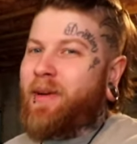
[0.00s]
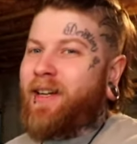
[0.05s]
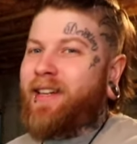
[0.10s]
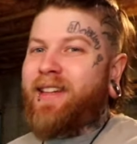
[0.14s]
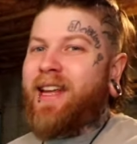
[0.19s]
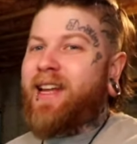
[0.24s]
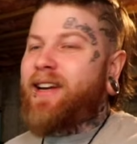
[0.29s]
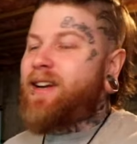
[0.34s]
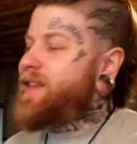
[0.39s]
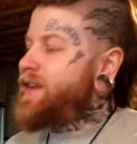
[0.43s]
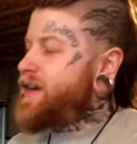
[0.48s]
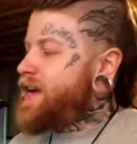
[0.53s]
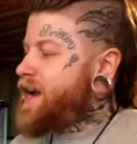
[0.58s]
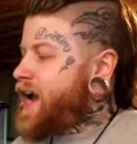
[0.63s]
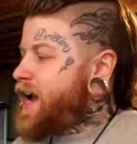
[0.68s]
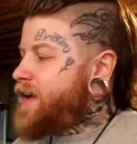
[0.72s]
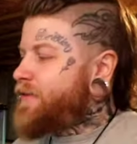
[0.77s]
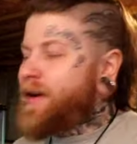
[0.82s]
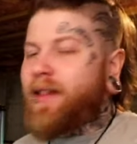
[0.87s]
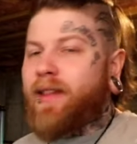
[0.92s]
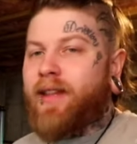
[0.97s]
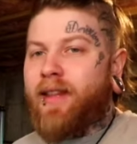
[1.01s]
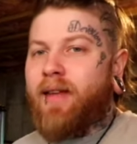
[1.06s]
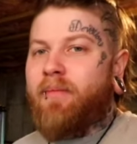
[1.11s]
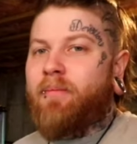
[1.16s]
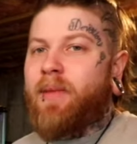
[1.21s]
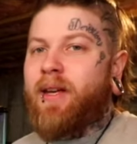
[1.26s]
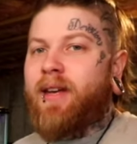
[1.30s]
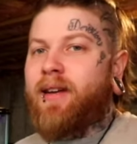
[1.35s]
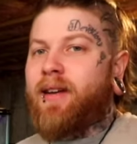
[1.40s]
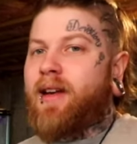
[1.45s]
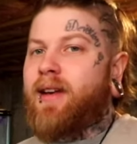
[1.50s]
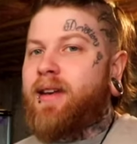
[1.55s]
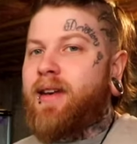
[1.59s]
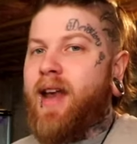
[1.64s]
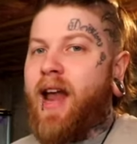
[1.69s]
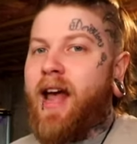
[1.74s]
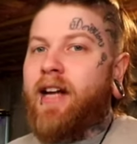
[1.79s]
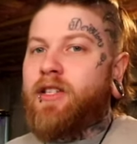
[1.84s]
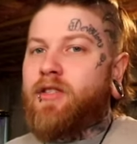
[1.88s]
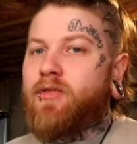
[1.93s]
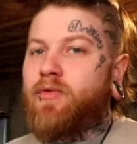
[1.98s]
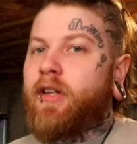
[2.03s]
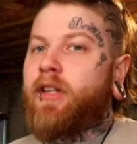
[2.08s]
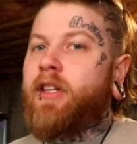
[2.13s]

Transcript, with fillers: but at the end of the day, I'd rather them being in a nice,